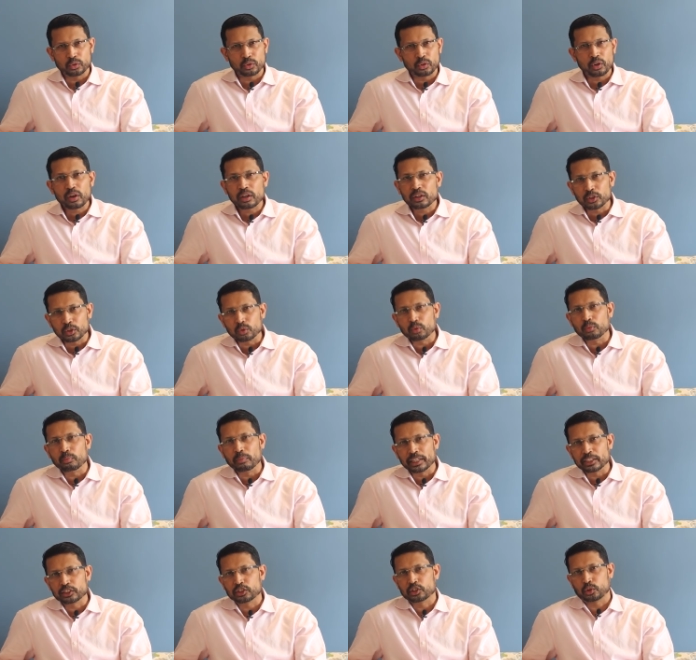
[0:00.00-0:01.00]
do not do
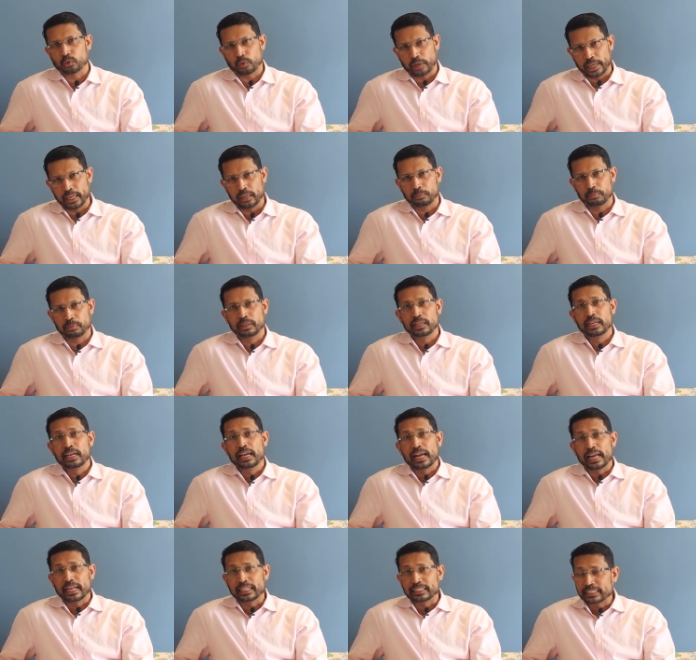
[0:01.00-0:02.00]
much to help.
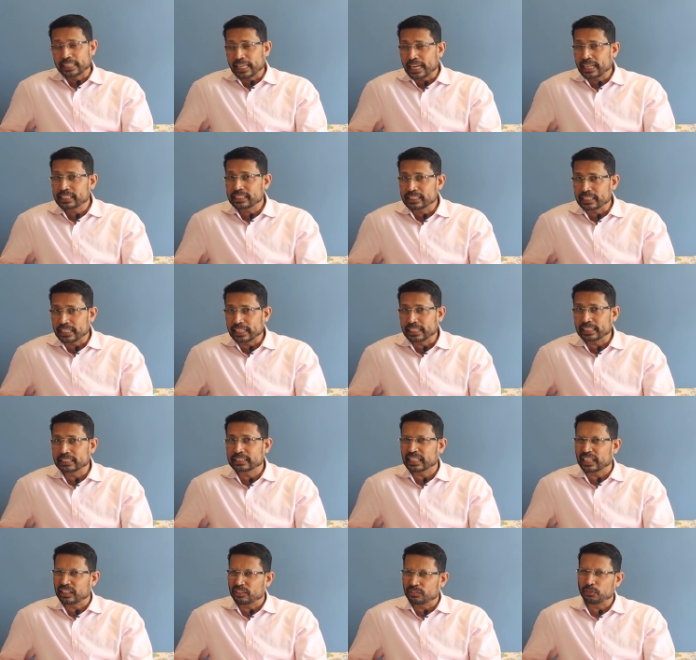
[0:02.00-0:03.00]
At that stage,
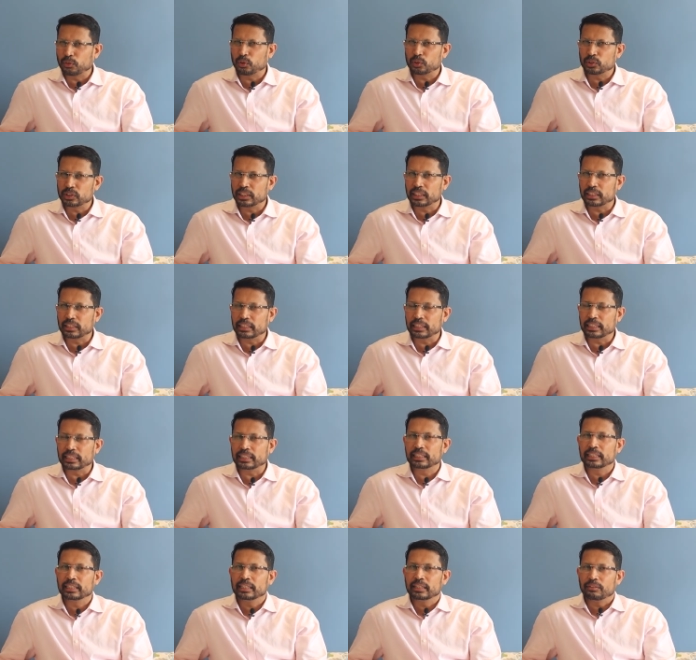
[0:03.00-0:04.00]

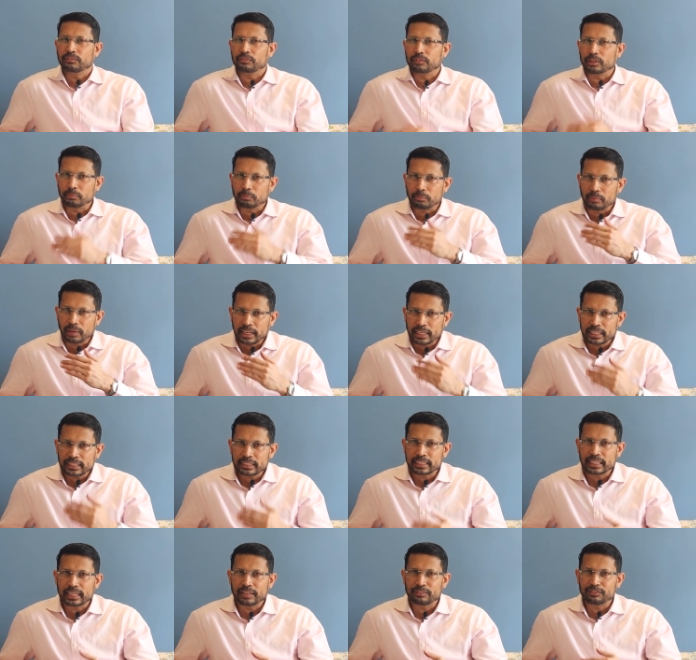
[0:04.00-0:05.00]
unfortunately, we
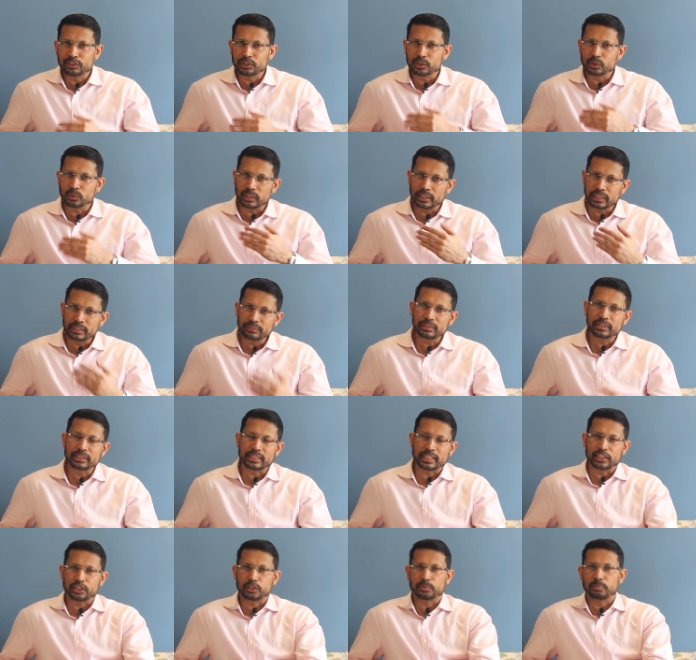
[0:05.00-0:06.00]
might have to do a liver
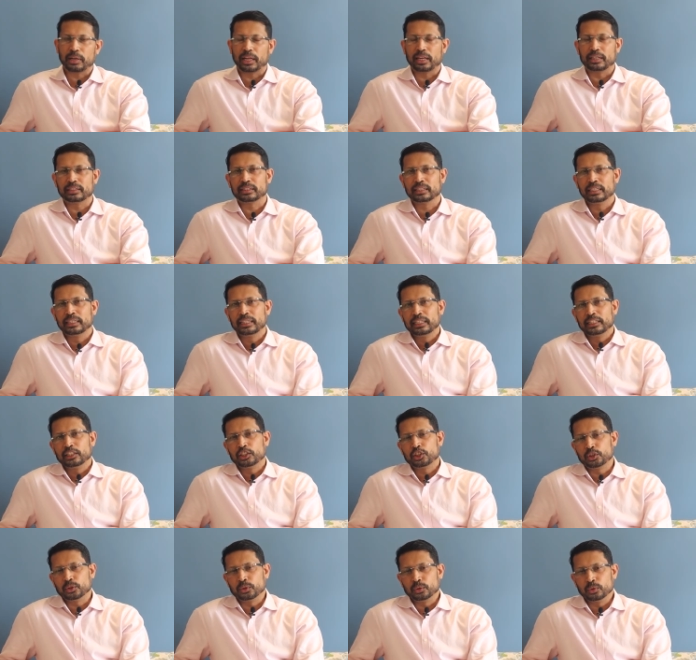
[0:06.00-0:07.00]
transplant
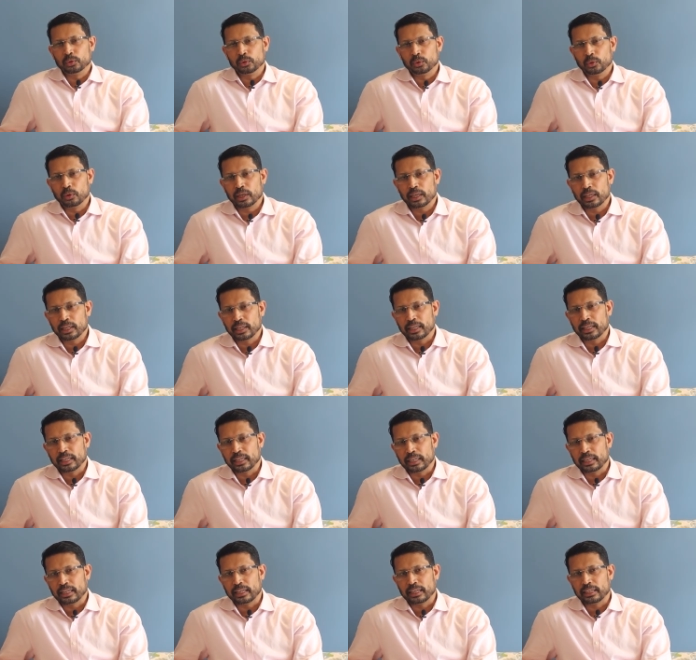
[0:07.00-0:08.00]
to
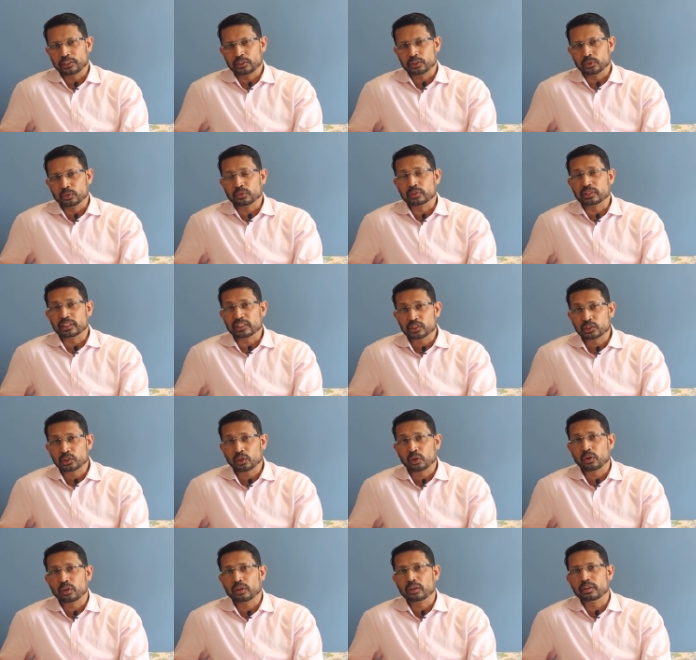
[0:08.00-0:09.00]

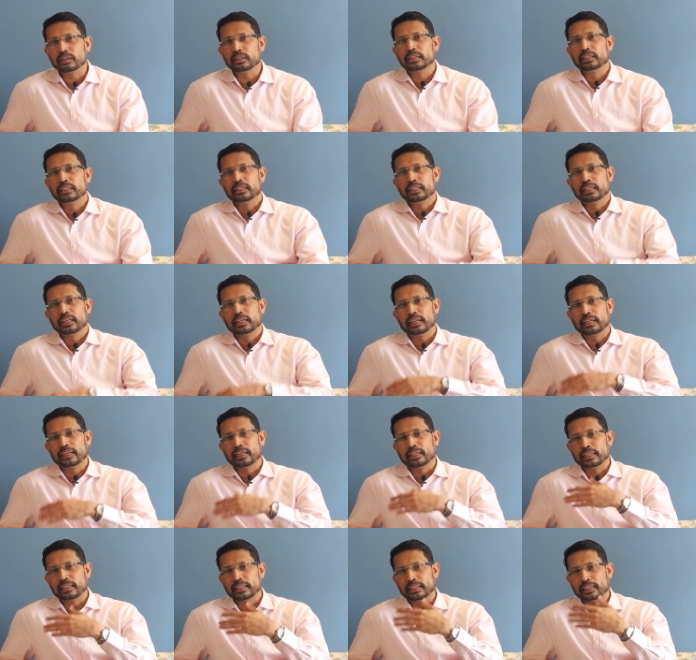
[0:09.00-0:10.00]
resolve
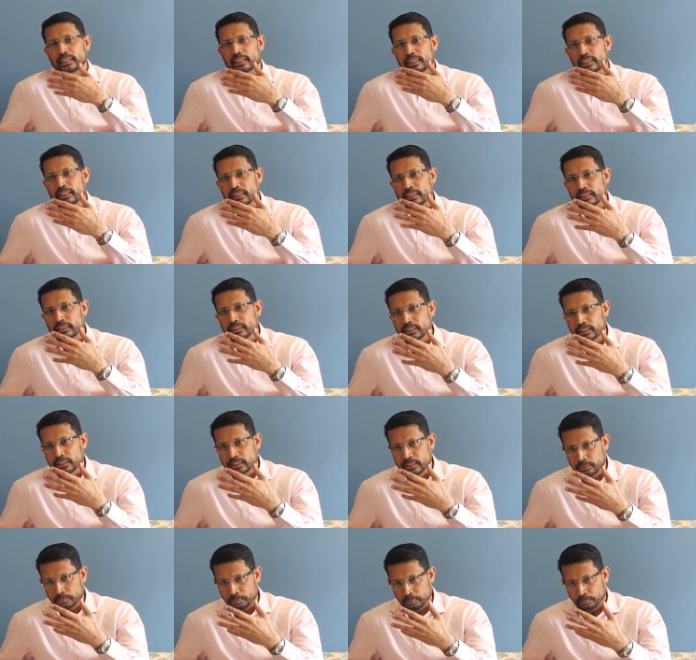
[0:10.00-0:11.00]

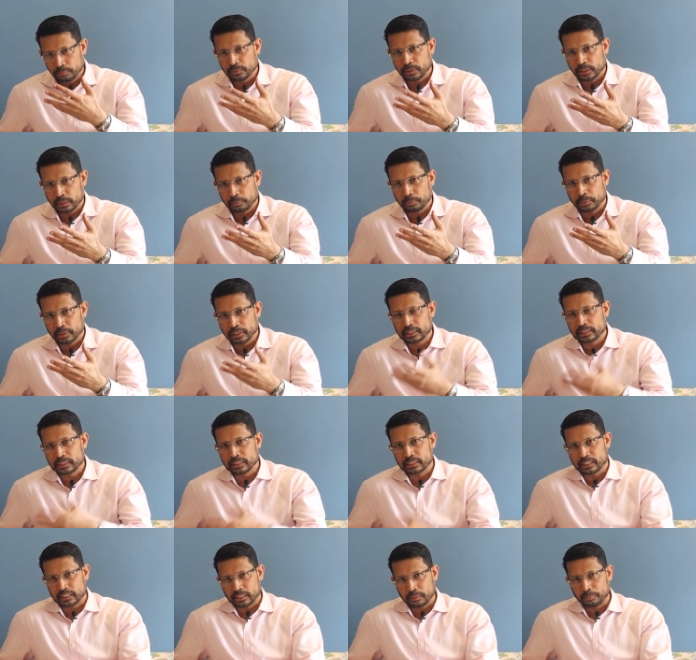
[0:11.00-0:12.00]

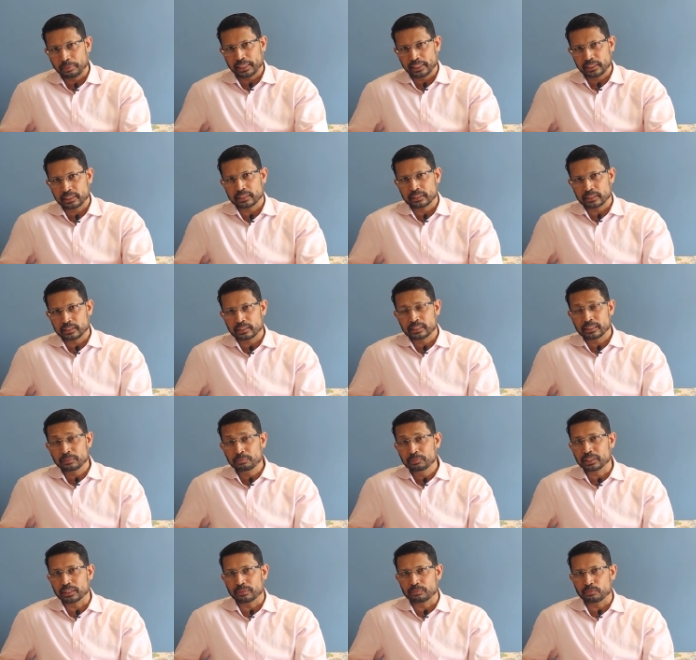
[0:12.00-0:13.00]
the patient's
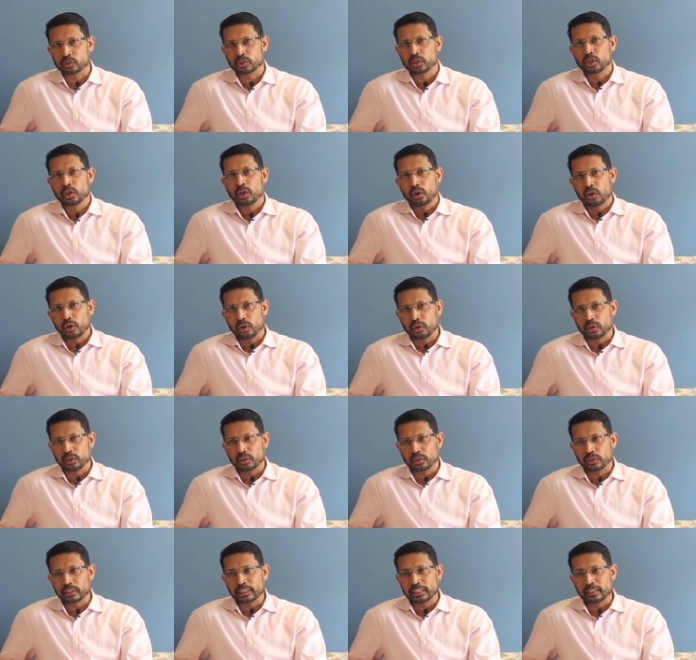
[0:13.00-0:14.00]
symptoms
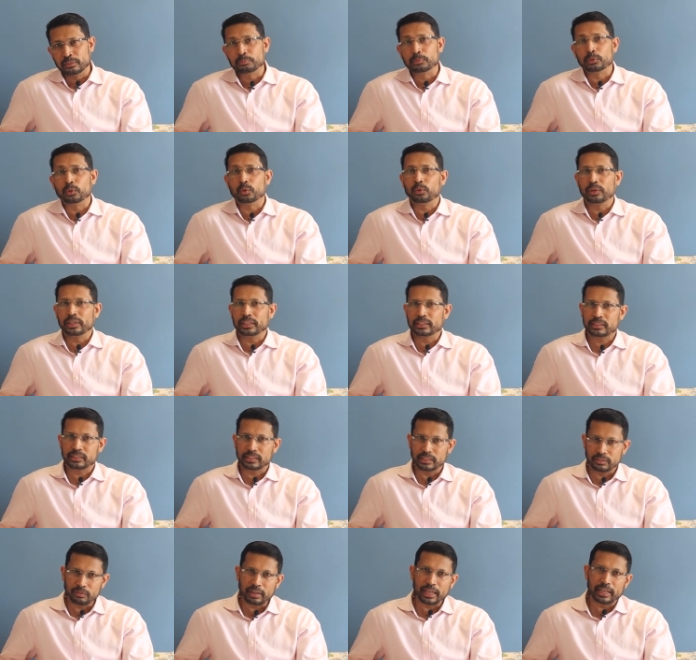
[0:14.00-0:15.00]
or improve his
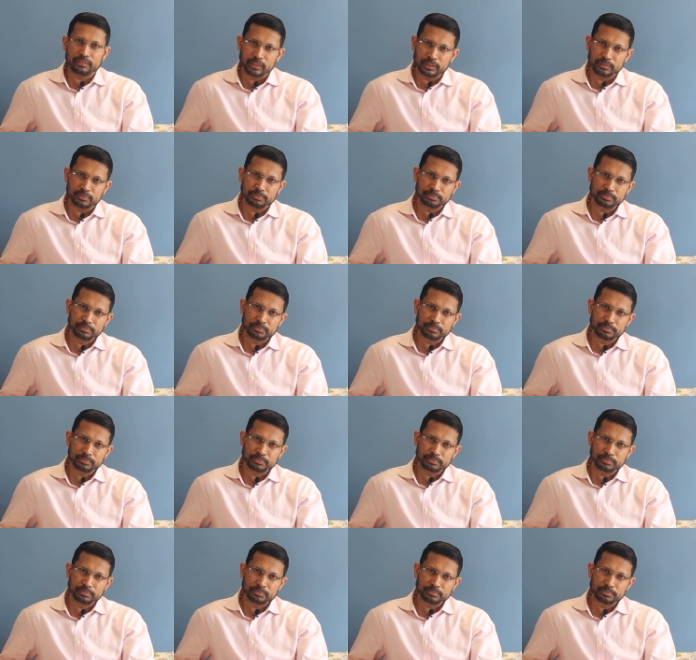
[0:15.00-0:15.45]
survival.